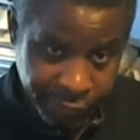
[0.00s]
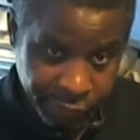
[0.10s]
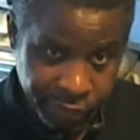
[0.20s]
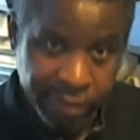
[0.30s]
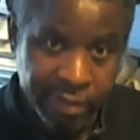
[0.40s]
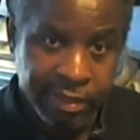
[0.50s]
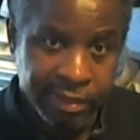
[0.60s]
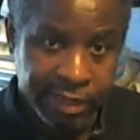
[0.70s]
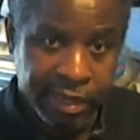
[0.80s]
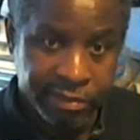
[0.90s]
Cure,
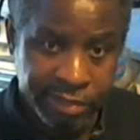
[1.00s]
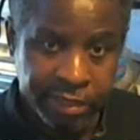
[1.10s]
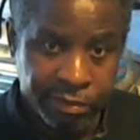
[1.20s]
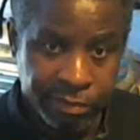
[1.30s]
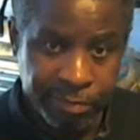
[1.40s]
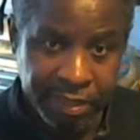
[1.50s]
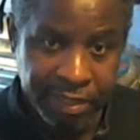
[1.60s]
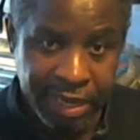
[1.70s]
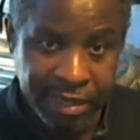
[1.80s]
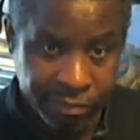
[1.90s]
then I'll take you
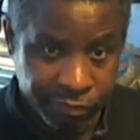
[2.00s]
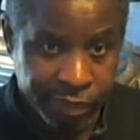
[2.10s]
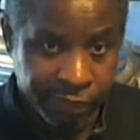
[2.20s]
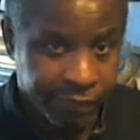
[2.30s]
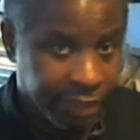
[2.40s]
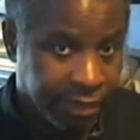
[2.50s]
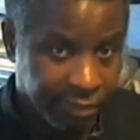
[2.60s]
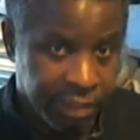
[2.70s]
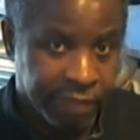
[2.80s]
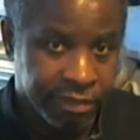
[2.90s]
immediately out of the running for Den of
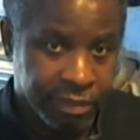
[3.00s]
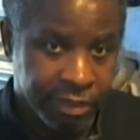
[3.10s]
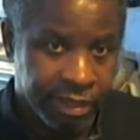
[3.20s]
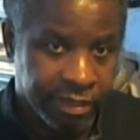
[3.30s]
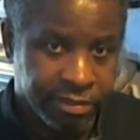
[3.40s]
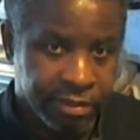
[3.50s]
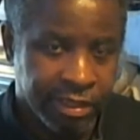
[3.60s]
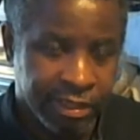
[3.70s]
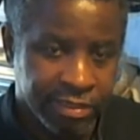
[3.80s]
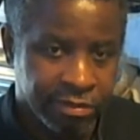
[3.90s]
Thieves, okay? So I
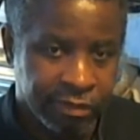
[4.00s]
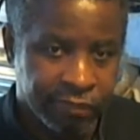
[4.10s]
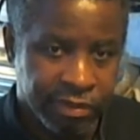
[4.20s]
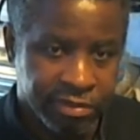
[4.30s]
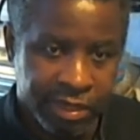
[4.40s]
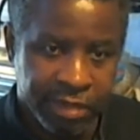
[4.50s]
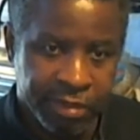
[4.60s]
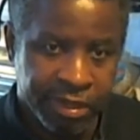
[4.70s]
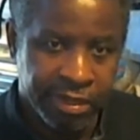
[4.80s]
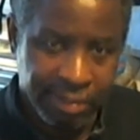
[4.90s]
think that's only fair. So that
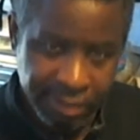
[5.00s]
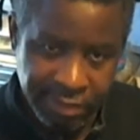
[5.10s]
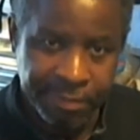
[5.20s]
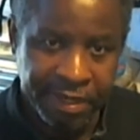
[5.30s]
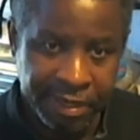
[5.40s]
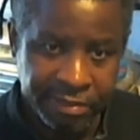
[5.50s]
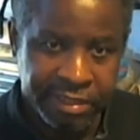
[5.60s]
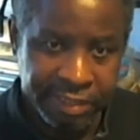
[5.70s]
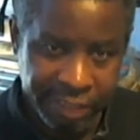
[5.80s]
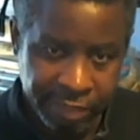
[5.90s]
way somebody else has
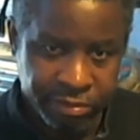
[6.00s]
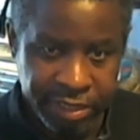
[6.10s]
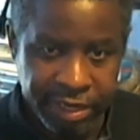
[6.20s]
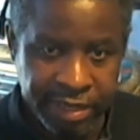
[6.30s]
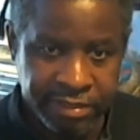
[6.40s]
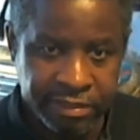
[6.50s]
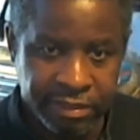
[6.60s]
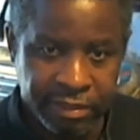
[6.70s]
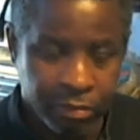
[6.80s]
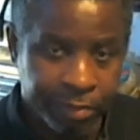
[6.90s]
an equal chance.
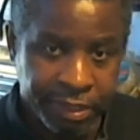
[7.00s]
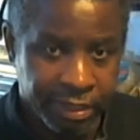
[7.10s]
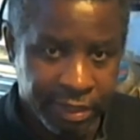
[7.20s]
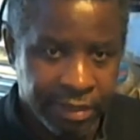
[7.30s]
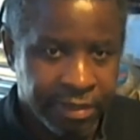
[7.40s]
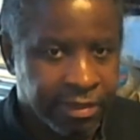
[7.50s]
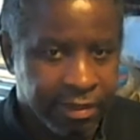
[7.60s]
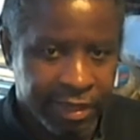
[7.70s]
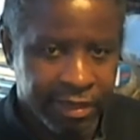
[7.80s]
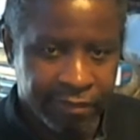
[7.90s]
It won't be
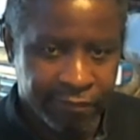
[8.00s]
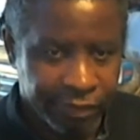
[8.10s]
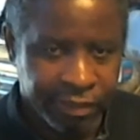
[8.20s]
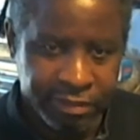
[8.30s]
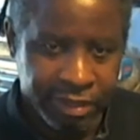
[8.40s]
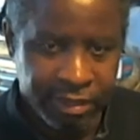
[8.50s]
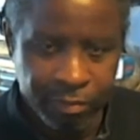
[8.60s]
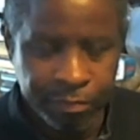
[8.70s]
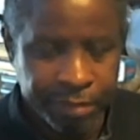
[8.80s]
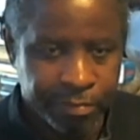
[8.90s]
like for this, it
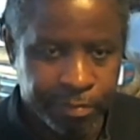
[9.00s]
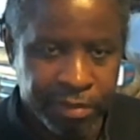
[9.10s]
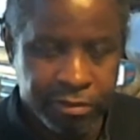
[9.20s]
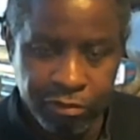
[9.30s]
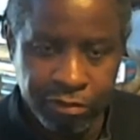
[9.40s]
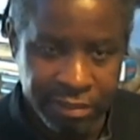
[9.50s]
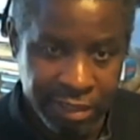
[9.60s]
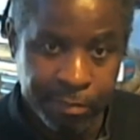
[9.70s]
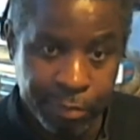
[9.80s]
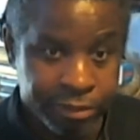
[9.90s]
won't be two, the
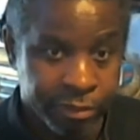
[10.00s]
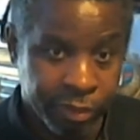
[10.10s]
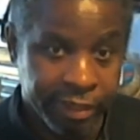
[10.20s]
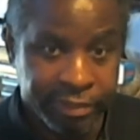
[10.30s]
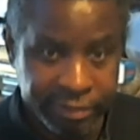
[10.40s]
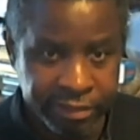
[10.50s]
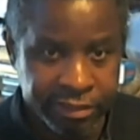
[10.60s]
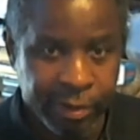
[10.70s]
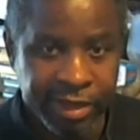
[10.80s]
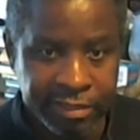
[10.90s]
same person winning
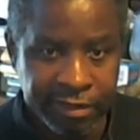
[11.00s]
twice.